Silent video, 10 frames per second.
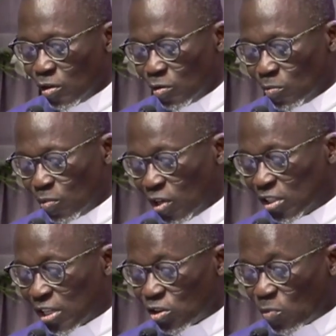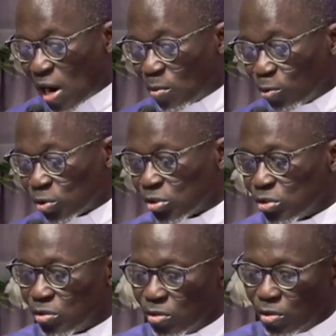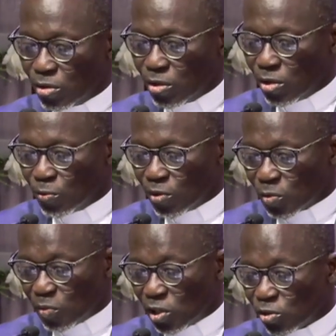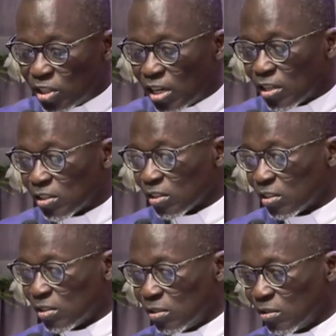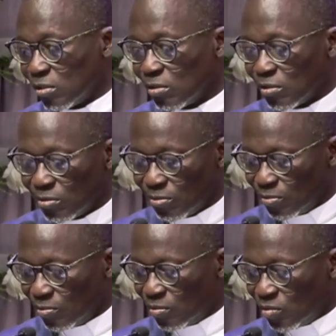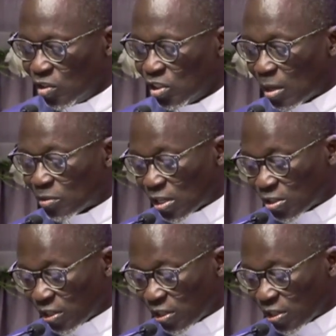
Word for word: Please turn your Bibles with me to Genesis chapter 3.